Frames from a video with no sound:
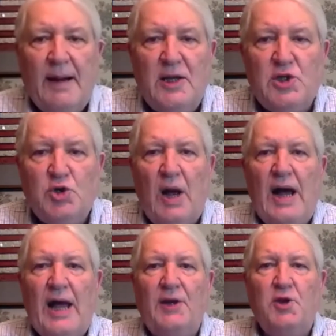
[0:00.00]

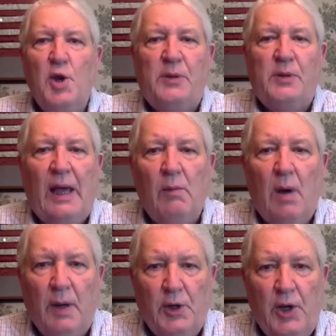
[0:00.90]
trying to duplicate what
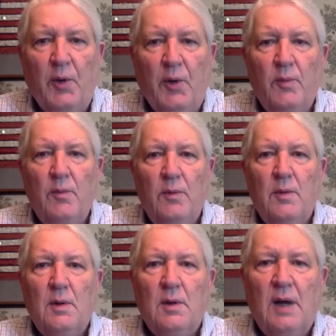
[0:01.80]
we do.
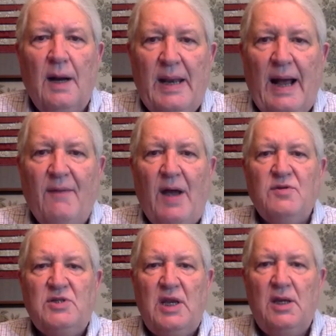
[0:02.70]
Right. I mean, I,
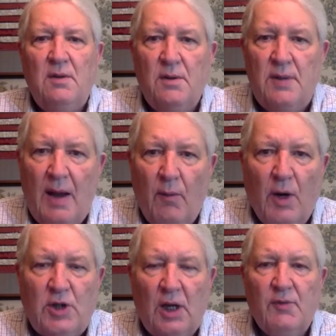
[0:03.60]
I've seen
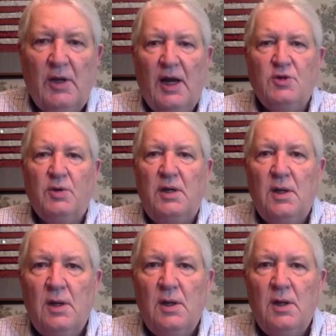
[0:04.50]
networks all over the country,
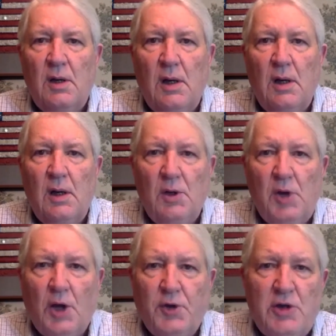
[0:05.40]

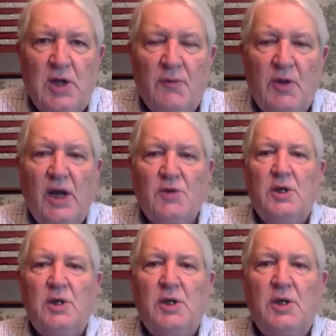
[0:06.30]
attorneys all over the country,
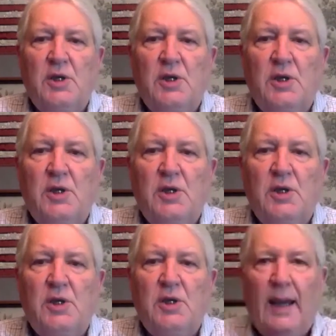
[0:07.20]

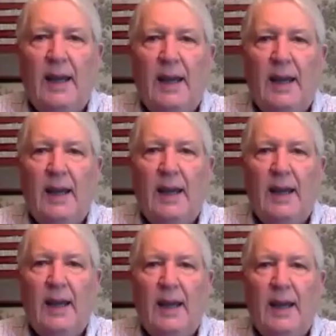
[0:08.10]
and what
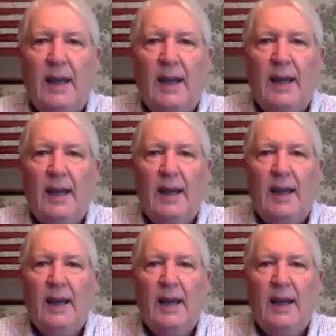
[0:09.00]
people don't realize